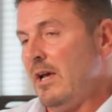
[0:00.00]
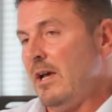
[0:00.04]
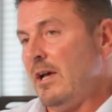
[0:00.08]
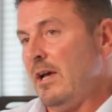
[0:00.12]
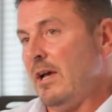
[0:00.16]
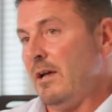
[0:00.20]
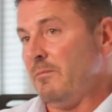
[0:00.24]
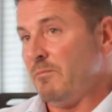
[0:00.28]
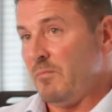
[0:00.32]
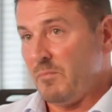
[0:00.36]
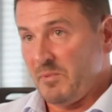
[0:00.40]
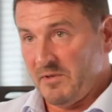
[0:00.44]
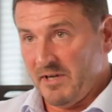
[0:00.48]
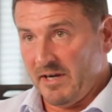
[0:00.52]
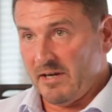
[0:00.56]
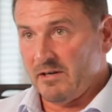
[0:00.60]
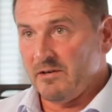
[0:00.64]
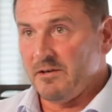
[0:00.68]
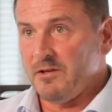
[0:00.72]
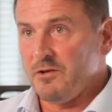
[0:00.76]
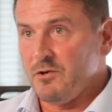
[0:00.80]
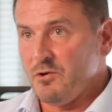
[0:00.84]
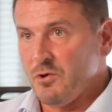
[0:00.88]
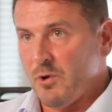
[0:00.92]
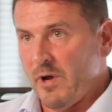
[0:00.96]
and
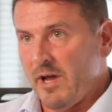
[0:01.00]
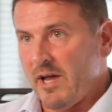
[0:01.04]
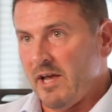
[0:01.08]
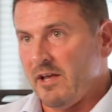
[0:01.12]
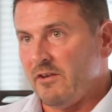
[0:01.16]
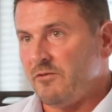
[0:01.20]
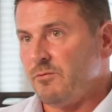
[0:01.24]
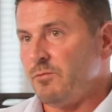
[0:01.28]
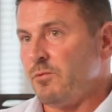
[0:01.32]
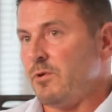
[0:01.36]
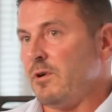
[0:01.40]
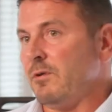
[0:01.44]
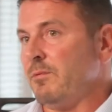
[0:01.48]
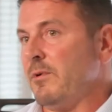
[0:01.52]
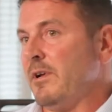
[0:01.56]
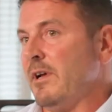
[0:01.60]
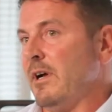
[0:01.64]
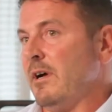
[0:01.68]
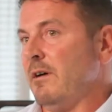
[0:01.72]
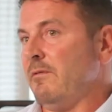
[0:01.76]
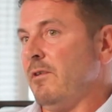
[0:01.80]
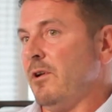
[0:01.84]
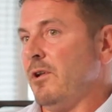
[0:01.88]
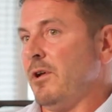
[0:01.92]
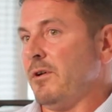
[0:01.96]
particularly the US, where we
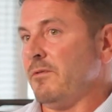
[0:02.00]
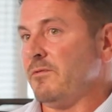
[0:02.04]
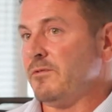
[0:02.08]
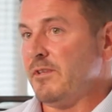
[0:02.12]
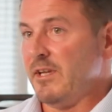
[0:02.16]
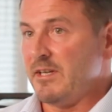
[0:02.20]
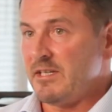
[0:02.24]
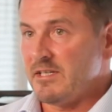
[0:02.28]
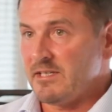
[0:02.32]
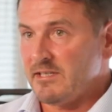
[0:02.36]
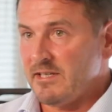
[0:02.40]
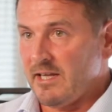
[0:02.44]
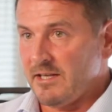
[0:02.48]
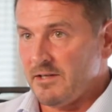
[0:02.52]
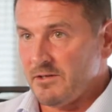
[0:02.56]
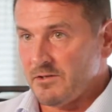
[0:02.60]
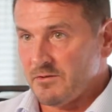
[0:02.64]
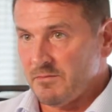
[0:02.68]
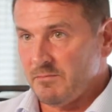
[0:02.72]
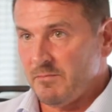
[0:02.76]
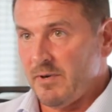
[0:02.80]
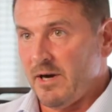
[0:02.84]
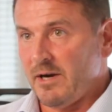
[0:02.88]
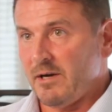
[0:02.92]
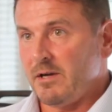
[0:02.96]
have a lot of data
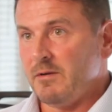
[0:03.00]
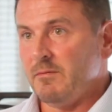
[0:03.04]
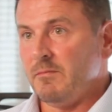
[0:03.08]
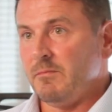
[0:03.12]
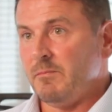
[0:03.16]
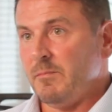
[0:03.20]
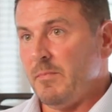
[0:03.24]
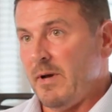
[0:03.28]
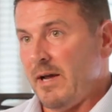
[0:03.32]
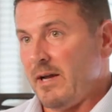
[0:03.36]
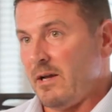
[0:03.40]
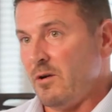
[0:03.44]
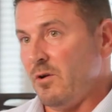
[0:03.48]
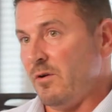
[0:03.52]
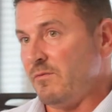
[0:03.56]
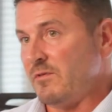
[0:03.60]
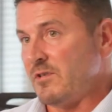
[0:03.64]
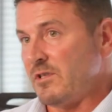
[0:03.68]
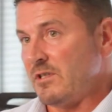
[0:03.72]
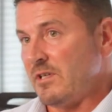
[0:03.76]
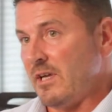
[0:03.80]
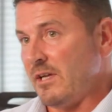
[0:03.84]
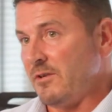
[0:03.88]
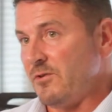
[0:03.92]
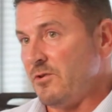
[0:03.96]
centres and back
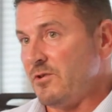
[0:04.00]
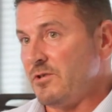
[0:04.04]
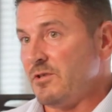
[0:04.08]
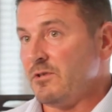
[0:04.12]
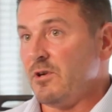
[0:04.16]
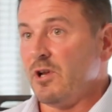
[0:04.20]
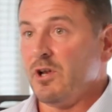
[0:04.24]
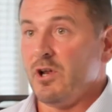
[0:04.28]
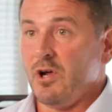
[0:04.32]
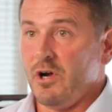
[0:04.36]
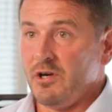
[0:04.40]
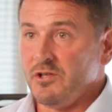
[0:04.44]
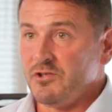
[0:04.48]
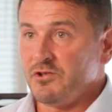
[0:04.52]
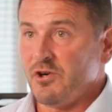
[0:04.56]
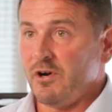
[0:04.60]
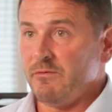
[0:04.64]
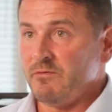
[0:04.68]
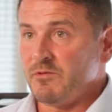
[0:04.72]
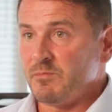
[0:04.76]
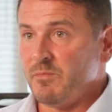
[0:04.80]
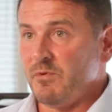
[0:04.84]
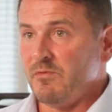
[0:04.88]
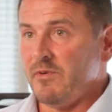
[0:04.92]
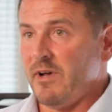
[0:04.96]
office centres and cloud
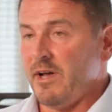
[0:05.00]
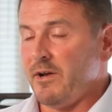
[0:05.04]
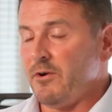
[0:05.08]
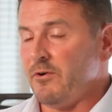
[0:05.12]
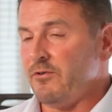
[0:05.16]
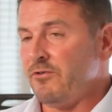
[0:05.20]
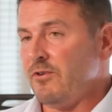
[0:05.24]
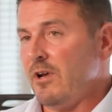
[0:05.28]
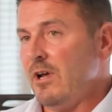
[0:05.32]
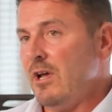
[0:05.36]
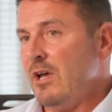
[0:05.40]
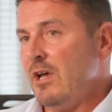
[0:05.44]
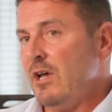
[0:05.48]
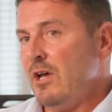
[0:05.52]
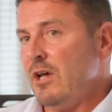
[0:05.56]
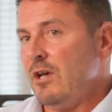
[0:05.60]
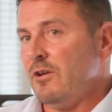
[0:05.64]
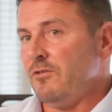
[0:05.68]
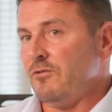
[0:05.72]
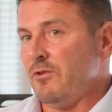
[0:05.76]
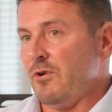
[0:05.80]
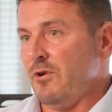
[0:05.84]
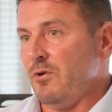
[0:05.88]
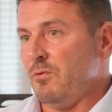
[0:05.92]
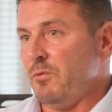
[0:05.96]
service providers.
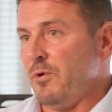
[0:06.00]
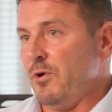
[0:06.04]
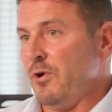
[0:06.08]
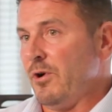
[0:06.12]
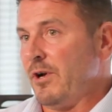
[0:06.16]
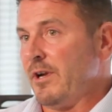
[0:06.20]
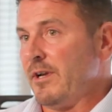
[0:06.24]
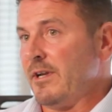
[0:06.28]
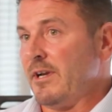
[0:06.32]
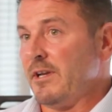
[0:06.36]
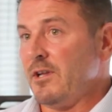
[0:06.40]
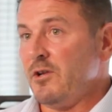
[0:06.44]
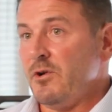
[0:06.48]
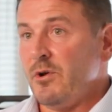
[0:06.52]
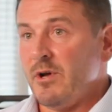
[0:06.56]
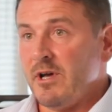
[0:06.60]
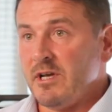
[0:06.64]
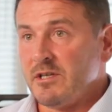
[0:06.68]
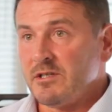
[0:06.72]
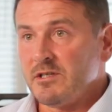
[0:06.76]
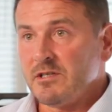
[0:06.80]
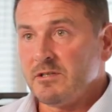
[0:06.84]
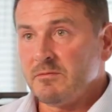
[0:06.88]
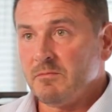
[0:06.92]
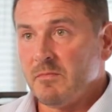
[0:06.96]
So we're looking at a
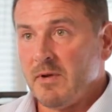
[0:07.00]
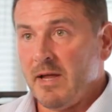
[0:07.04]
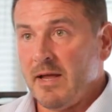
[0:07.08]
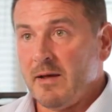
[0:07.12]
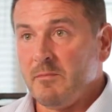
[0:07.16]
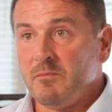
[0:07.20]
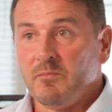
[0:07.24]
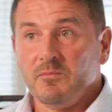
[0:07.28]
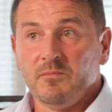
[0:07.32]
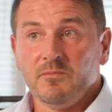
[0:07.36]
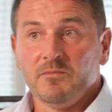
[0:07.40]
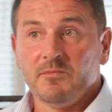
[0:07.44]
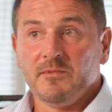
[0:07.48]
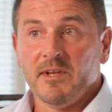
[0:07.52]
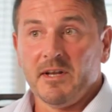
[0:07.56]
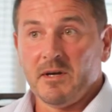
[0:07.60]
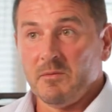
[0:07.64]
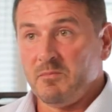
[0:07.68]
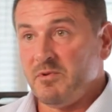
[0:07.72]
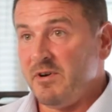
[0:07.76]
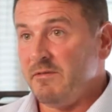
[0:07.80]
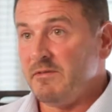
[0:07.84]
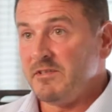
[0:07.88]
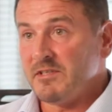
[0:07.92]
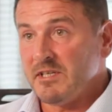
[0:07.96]
US data
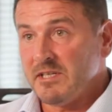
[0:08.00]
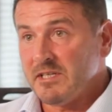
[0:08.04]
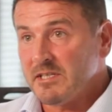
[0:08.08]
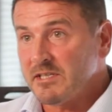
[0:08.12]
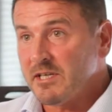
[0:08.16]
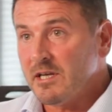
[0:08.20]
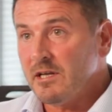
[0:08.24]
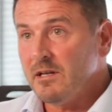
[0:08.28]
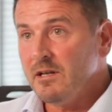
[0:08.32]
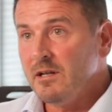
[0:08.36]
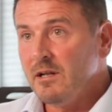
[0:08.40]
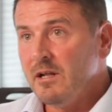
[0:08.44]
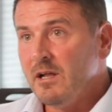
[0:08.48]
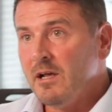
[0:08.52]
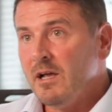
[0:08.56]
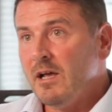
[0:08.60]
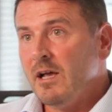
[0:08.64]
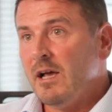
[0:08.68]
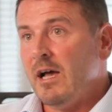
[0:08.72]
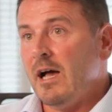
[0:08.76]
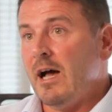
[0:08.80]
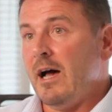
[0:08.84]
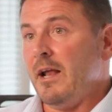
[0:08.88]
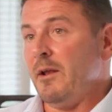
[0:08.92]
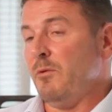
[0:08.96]
privacy sale,
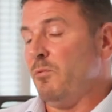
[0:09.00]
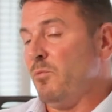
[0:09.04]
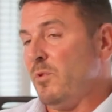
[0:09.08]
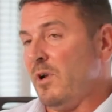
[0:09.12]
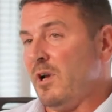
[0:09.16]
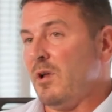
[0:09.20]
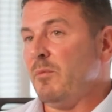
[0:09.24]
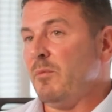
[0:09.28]
and it will